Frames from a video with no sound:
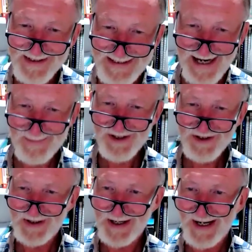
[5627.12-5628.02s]
damage
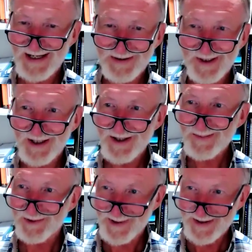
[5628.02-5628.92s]
to our microbiome,
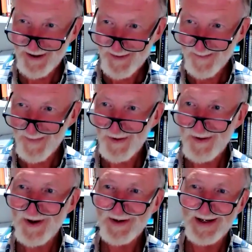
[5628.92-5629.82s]
which we know
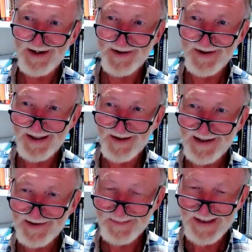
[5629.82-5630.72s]
more now
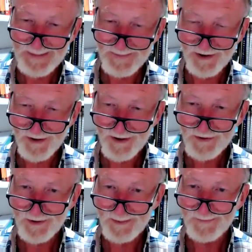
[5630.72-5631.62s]
has medium to
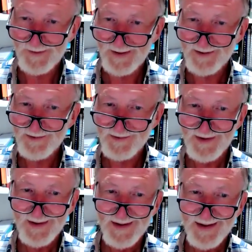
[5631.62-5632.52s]
long-term effects.
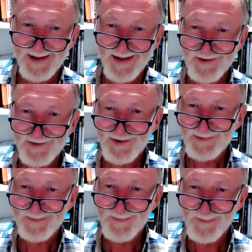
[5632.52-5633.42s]
It's just
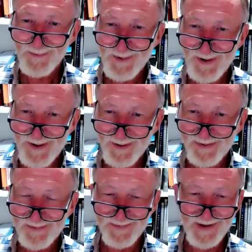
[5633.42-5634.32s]
worth,
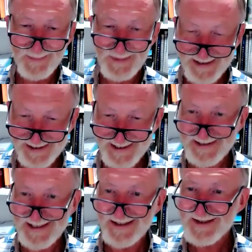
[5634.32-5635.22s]
I mean,
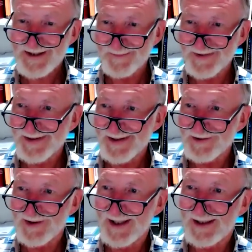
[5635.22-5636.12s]
cleanliness, obviously,
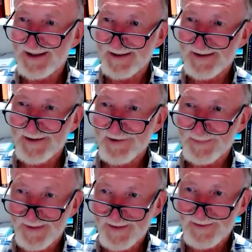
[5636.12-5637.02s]
trying cleanliness,
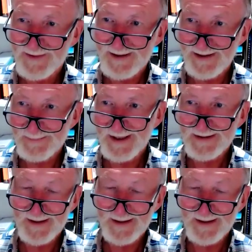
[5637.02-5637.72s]
but that's clearly being